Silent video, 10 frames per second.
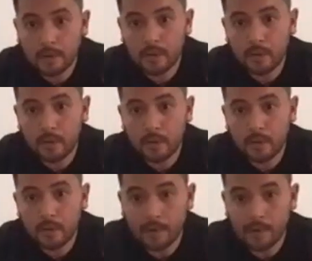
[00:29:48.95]
we've
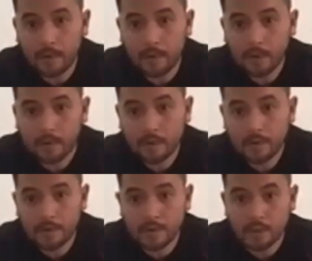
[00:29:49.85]
got the
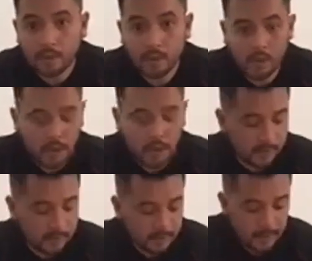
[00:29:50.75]
central
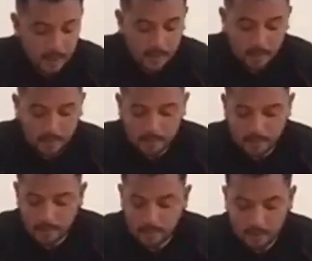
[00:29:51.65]
line and then
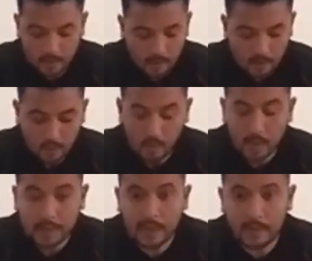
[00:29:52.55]
this
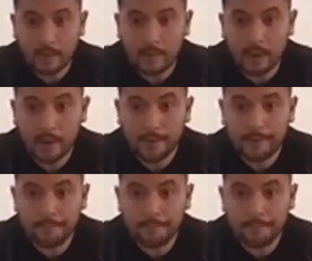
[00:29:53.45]
Y tape around,